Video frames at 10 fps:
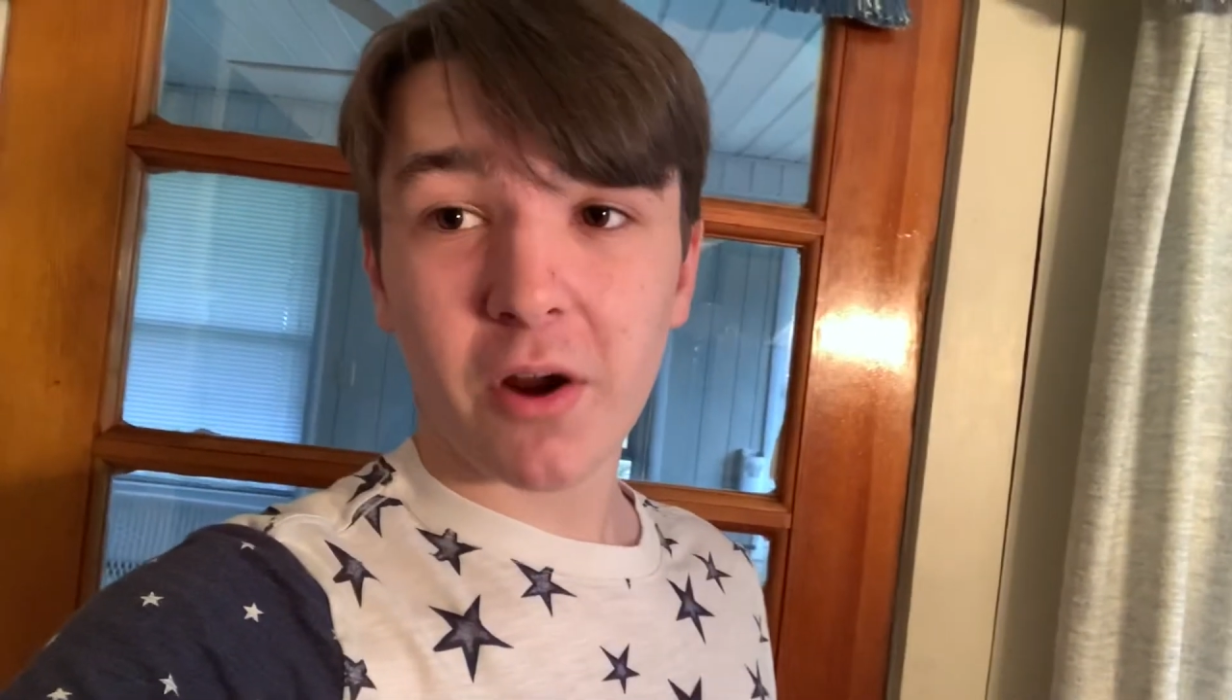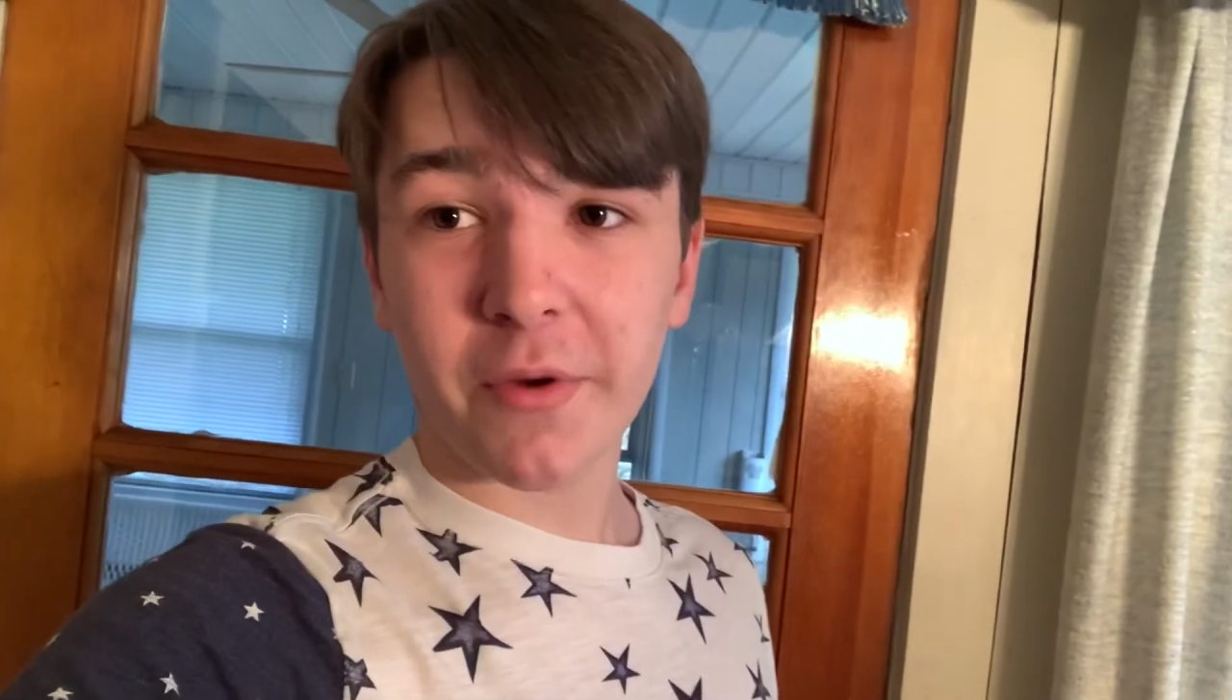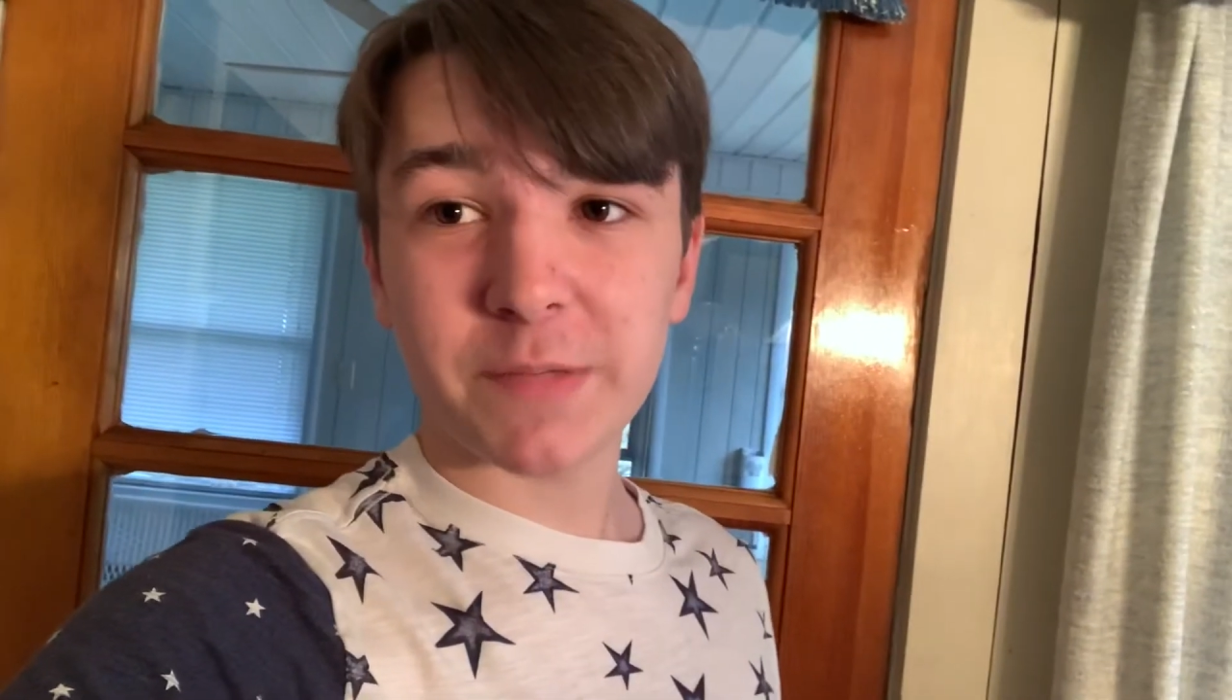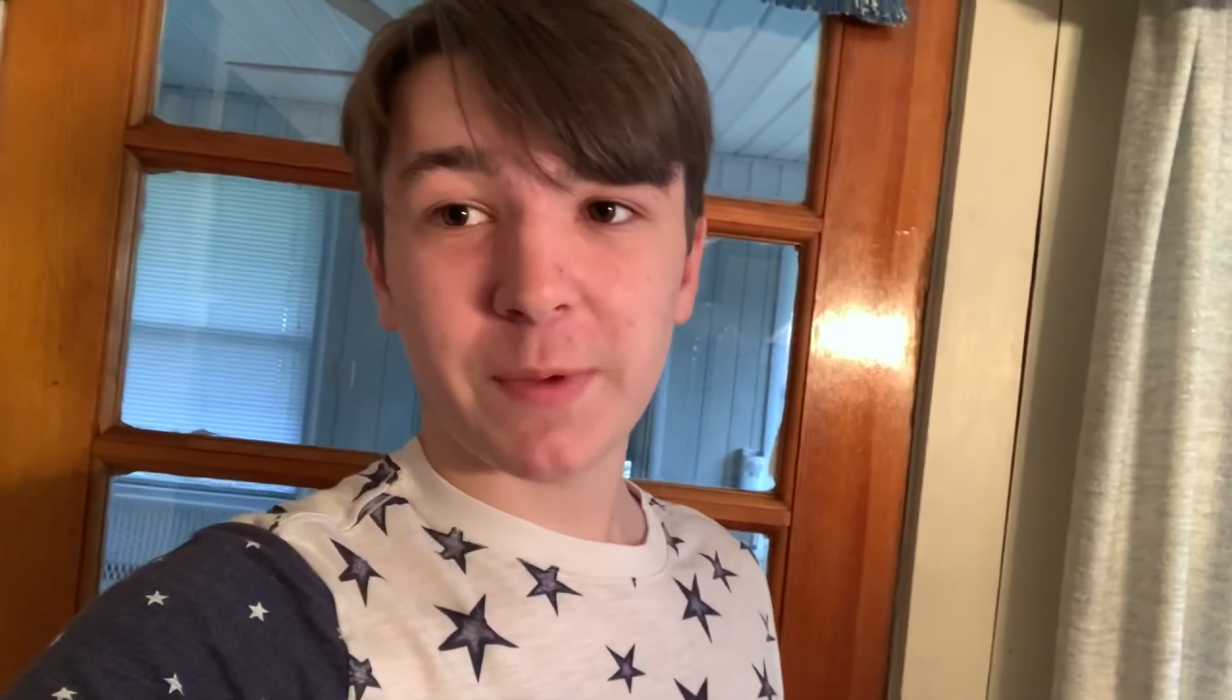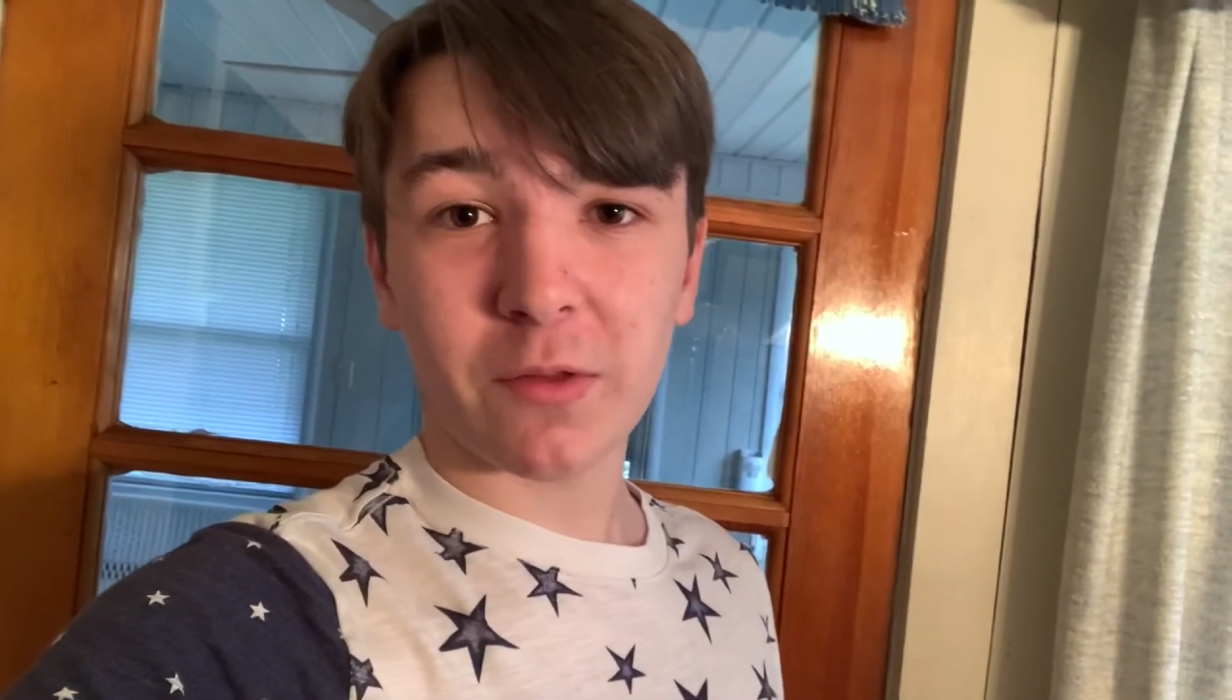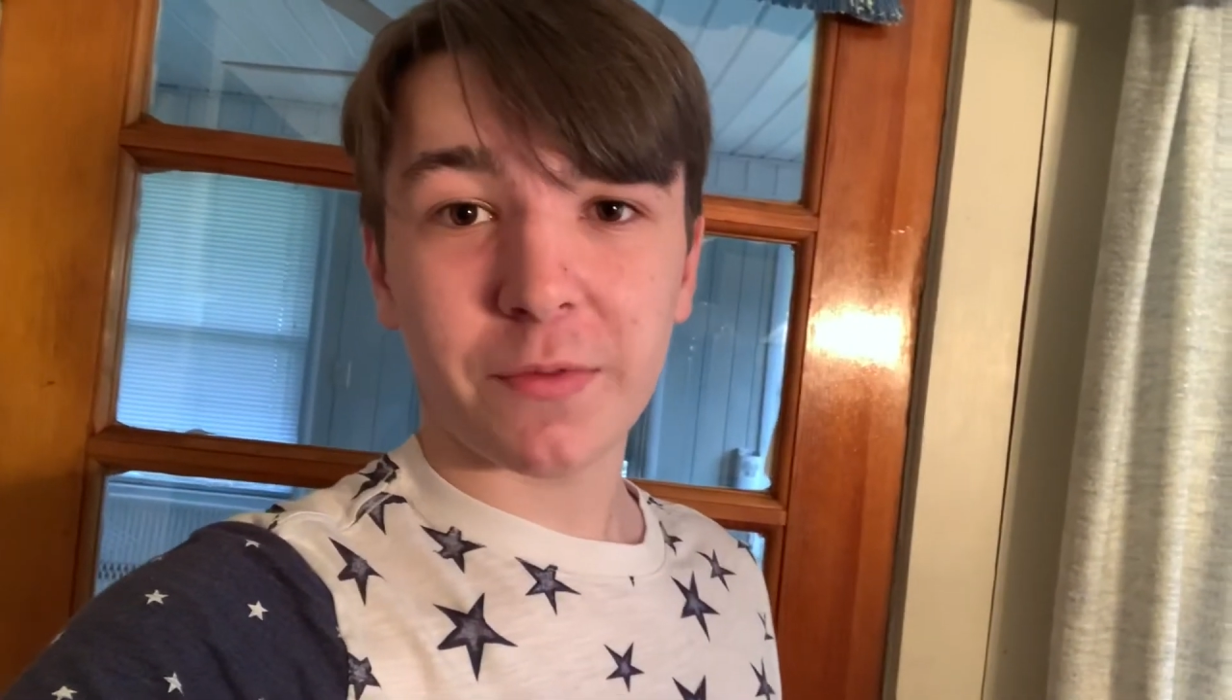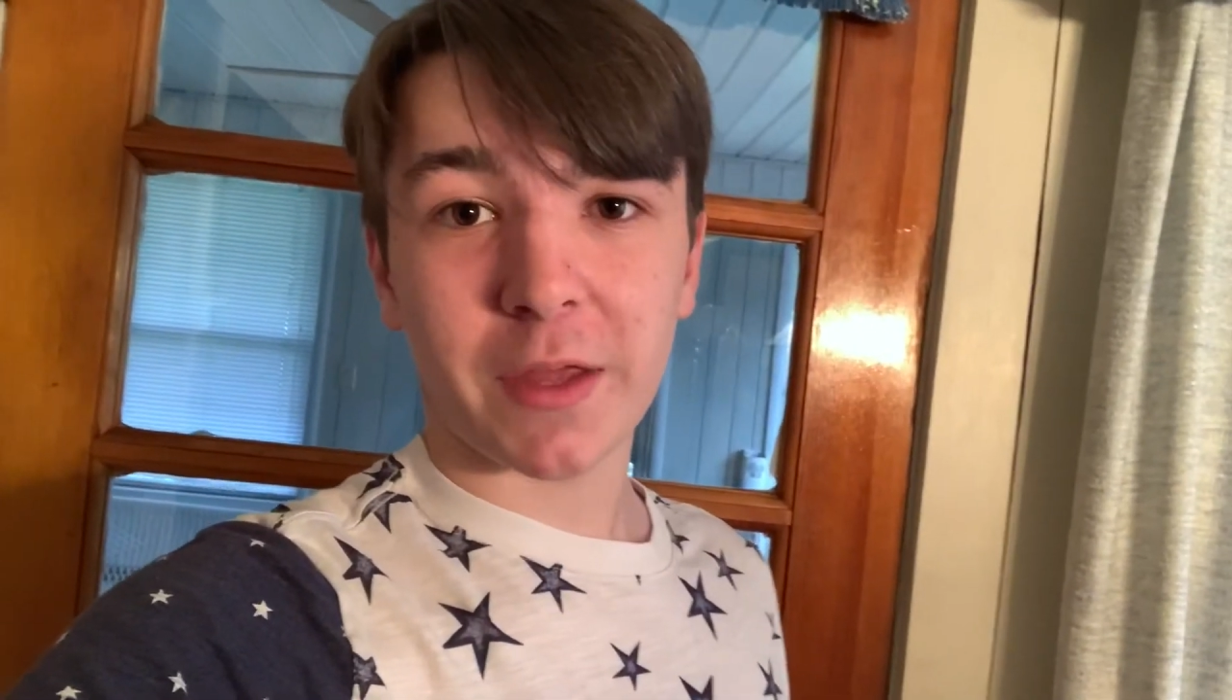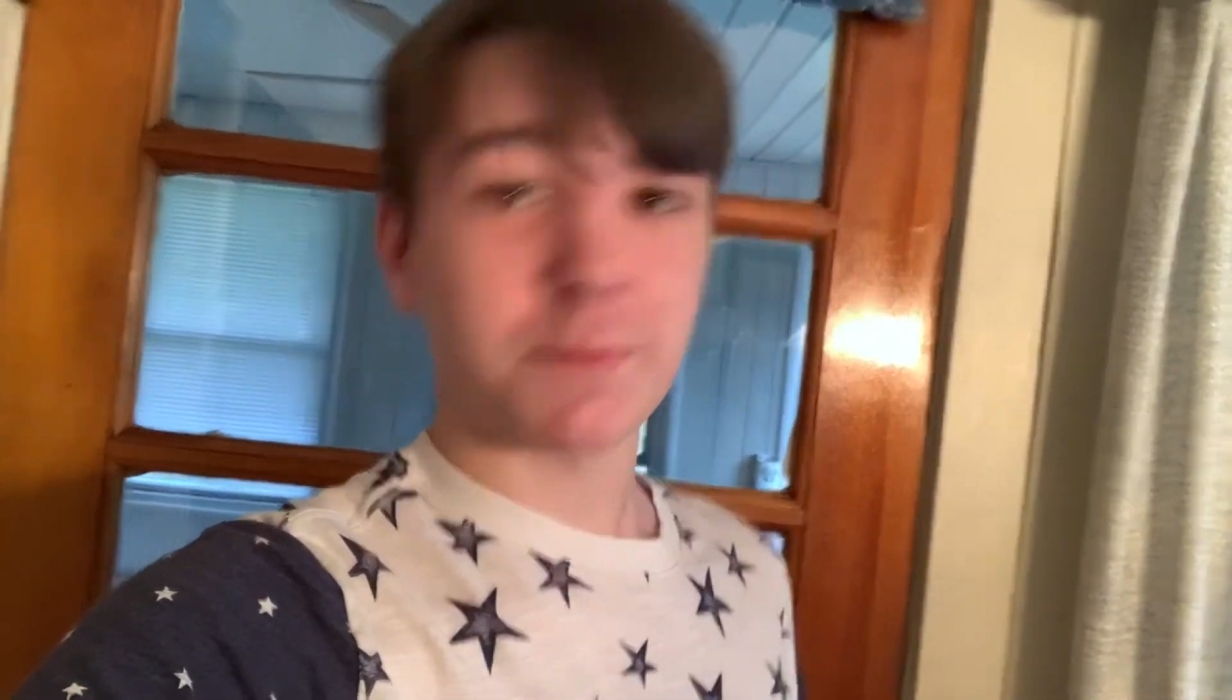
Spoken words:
always build things,